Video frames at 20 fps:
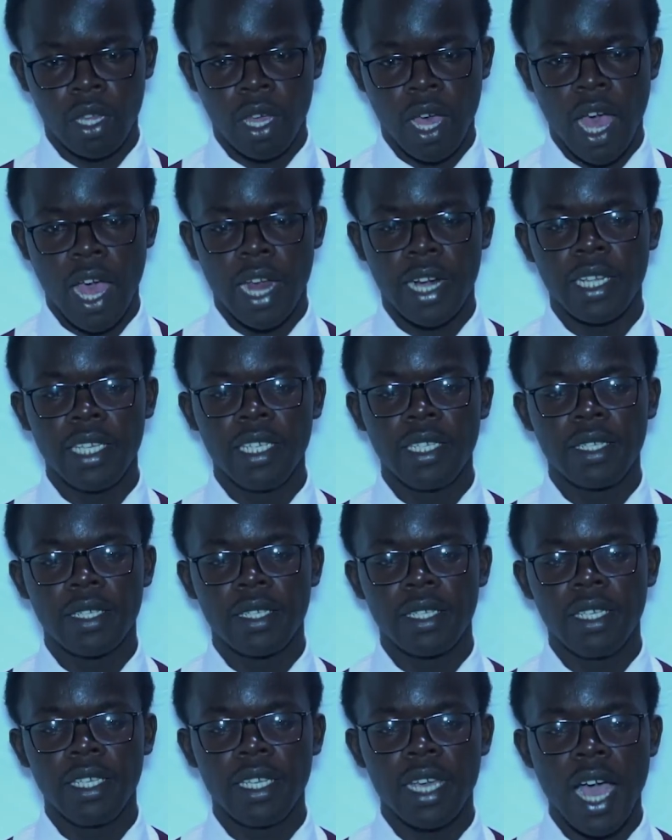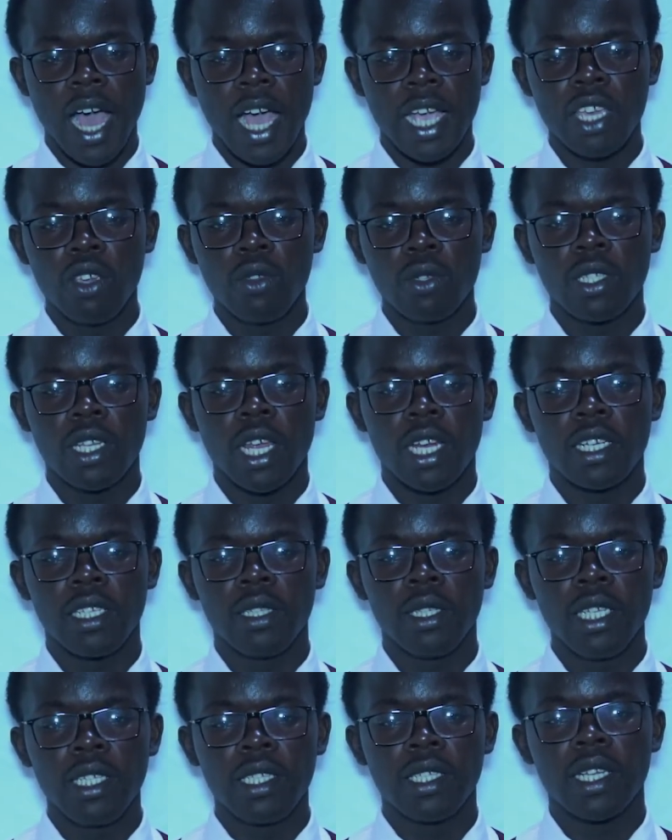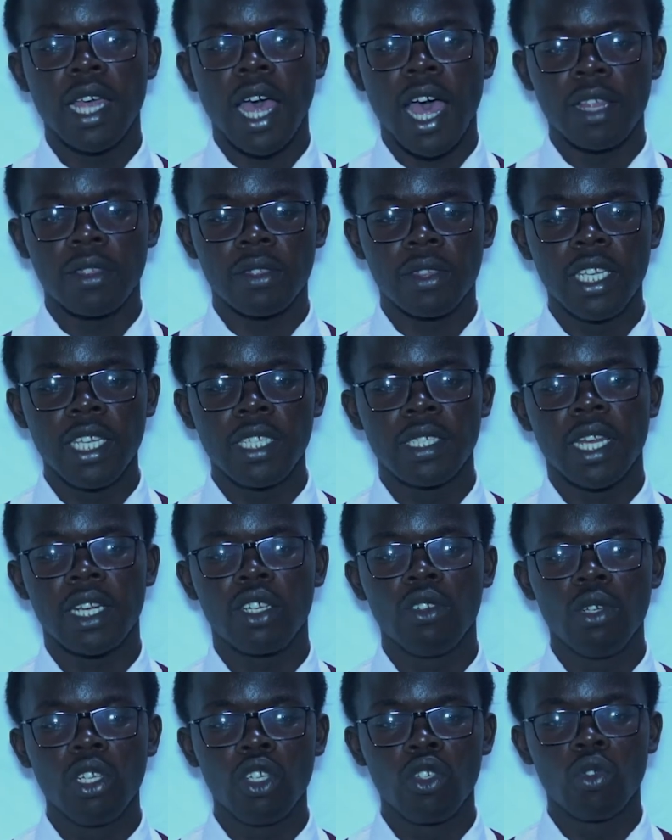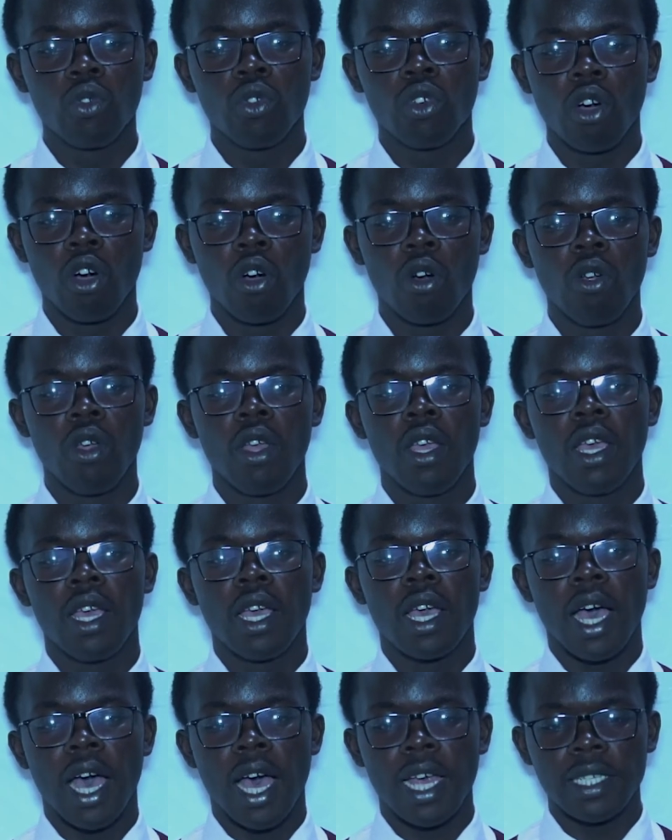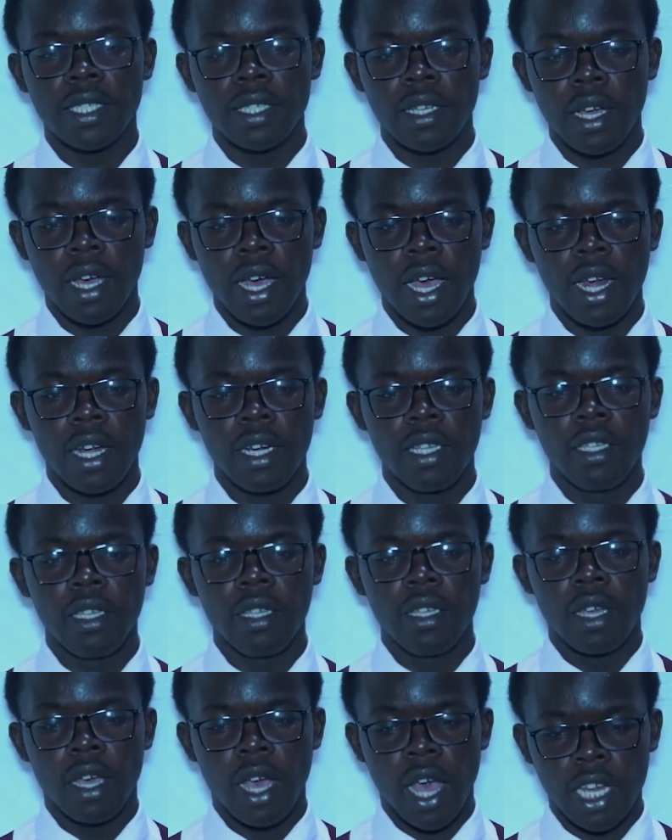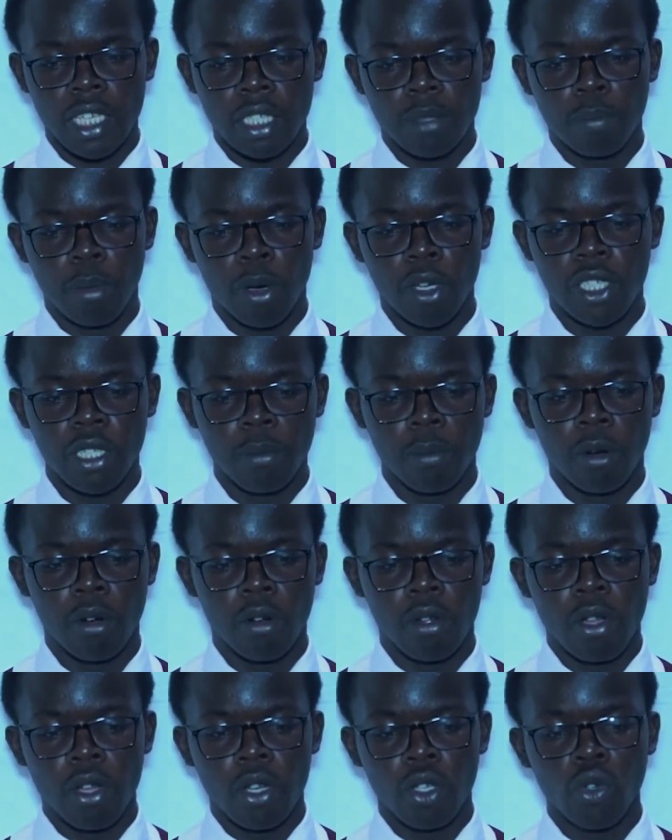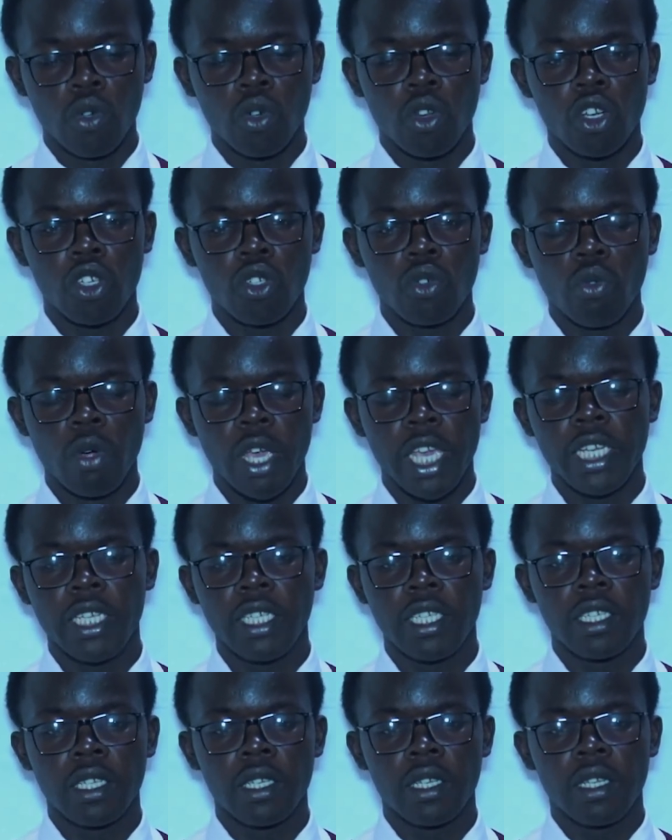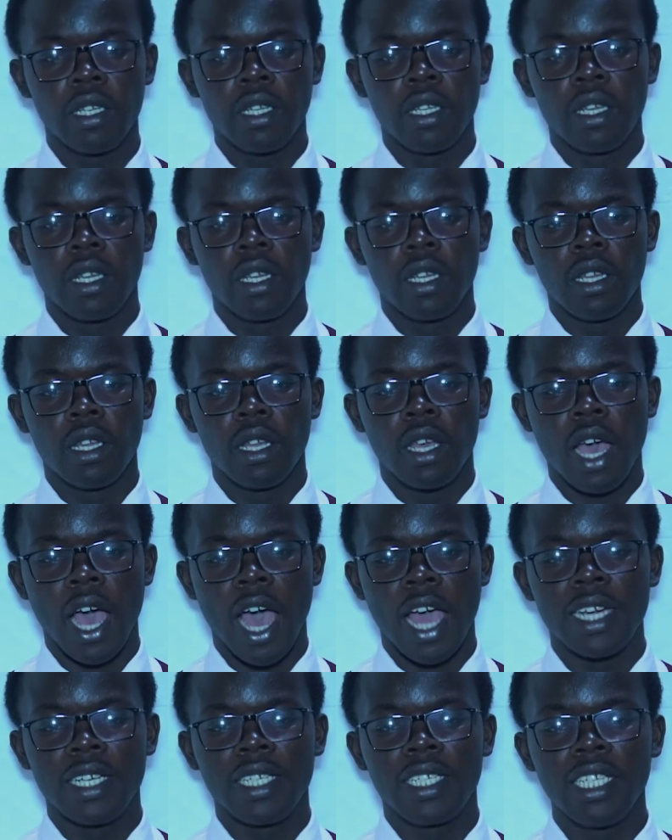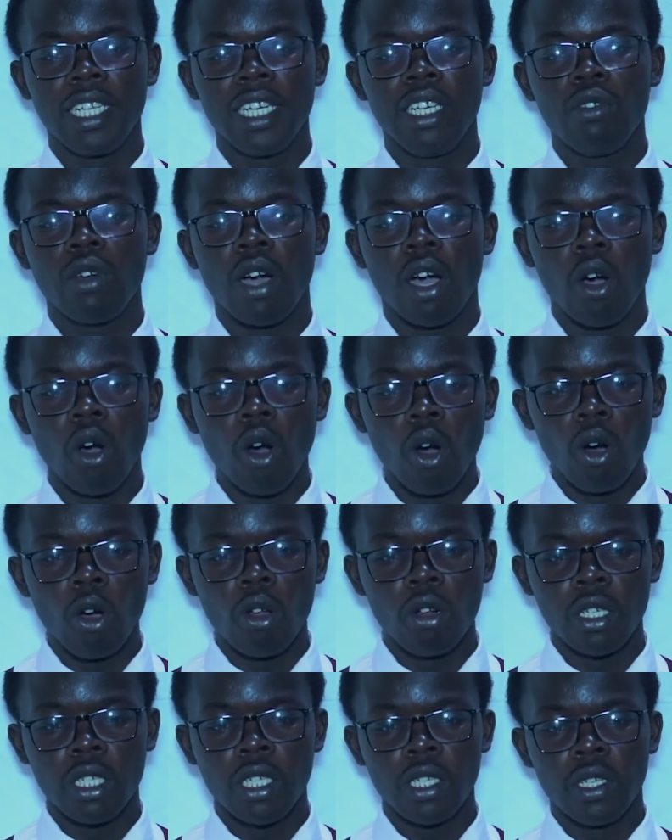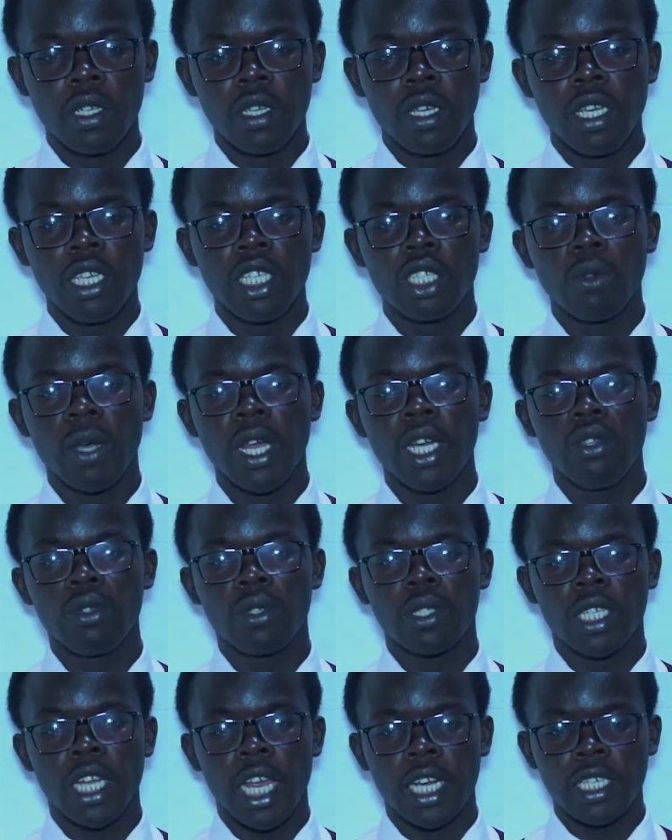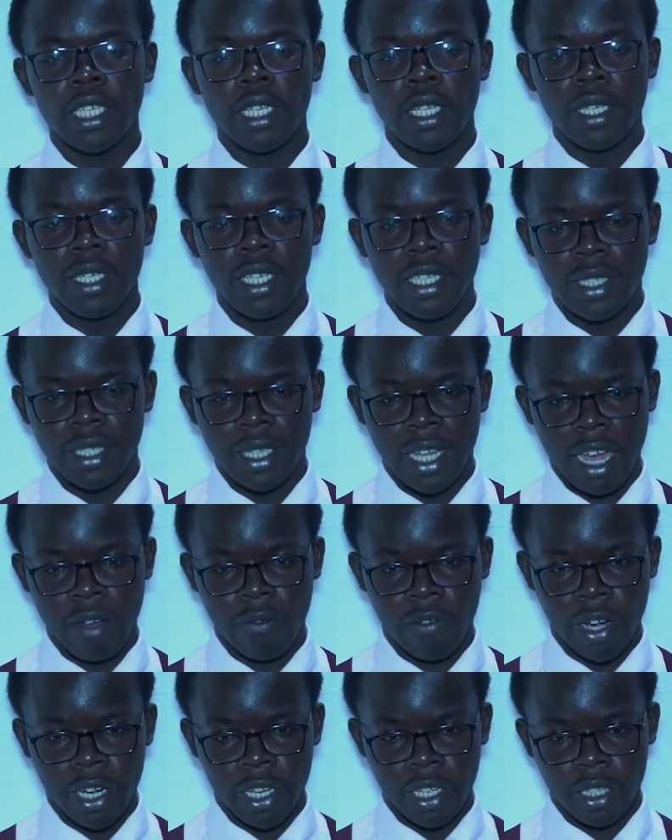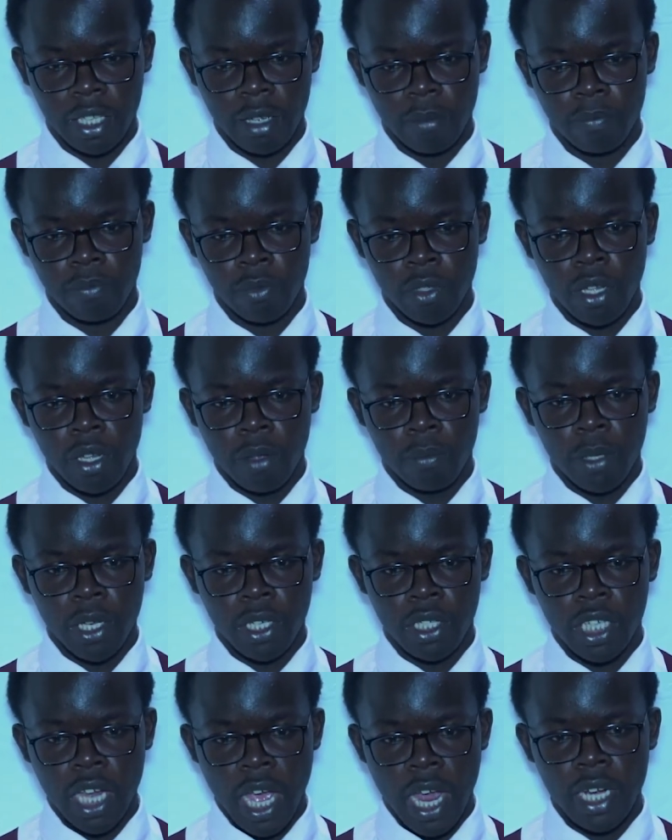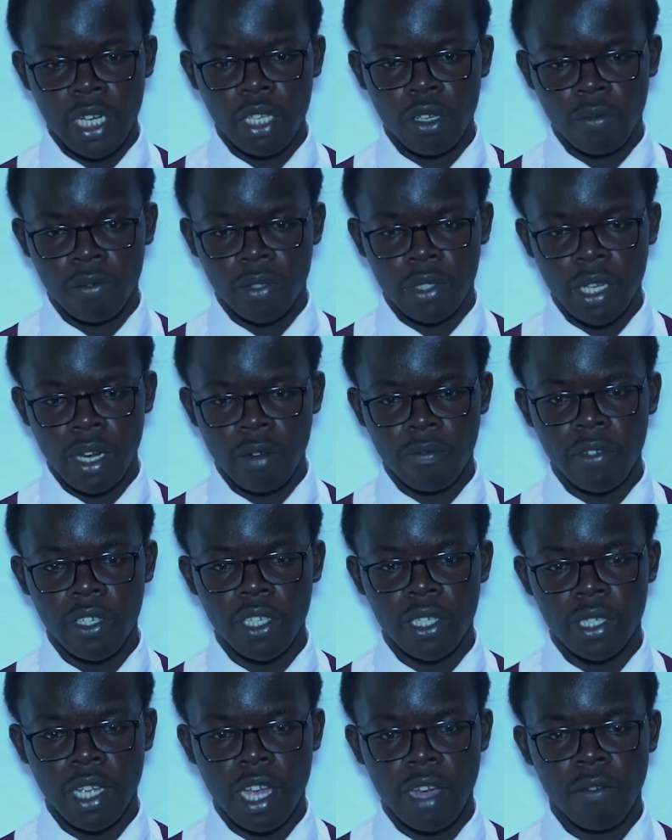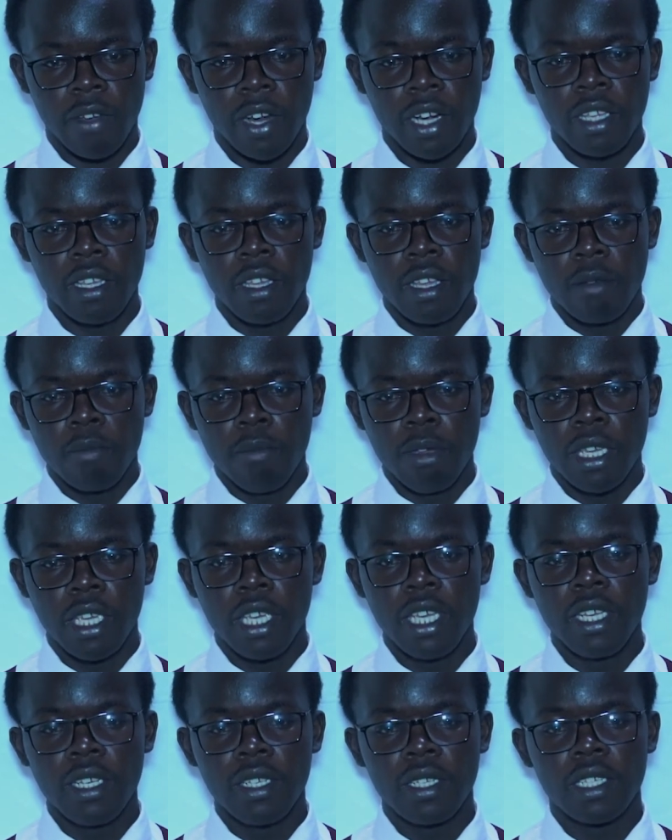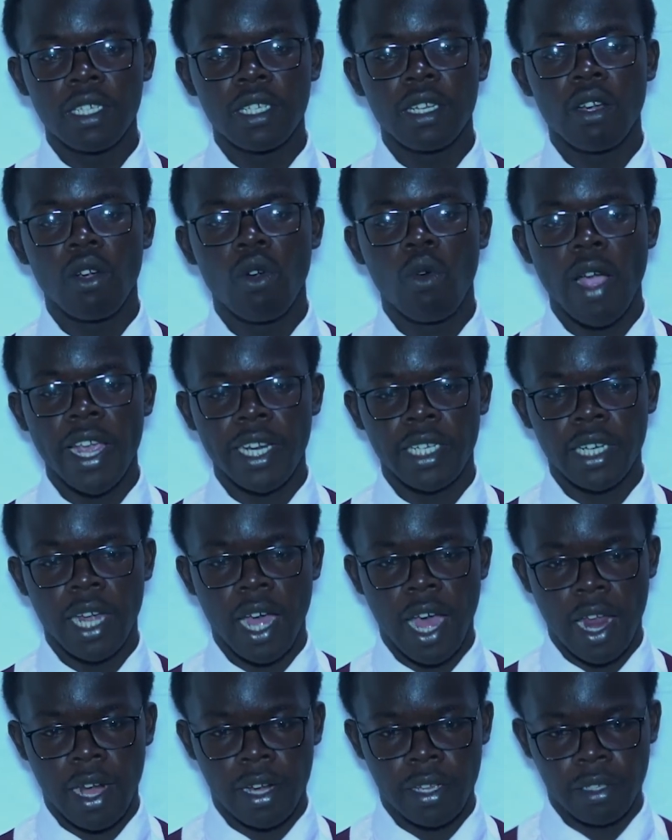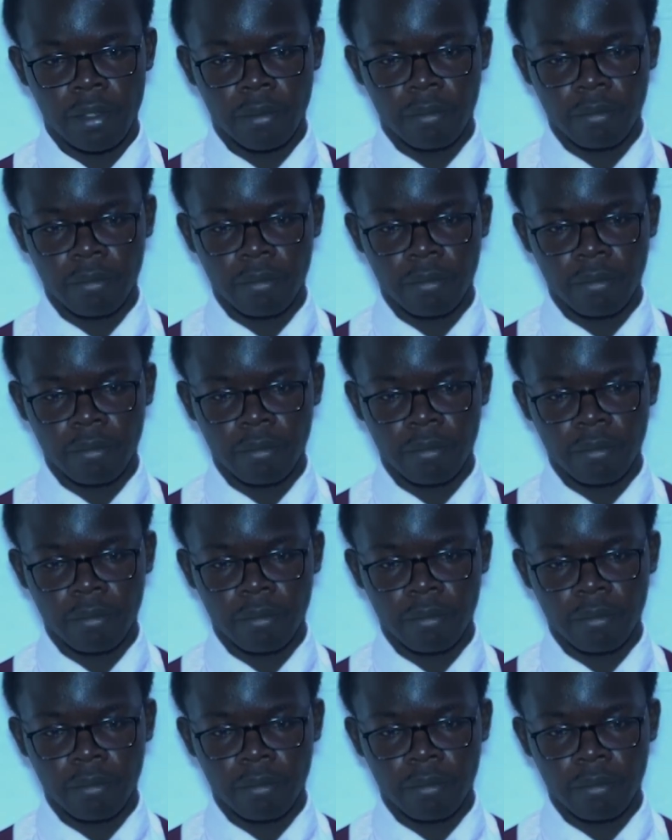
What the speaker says: And he argues that these are things that you need to know as early as possible. Do not wait until you're old is when you start discovering them. The journey of self-discovery begins quite early.